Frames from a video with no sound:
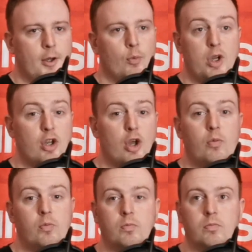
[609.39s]
we
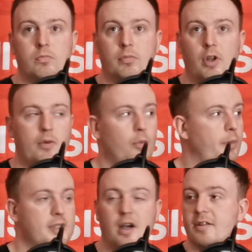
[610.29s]
know a lot of them will be
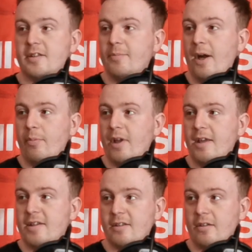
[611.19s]
targeted by
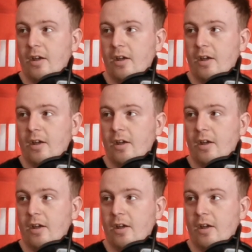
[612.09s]
players.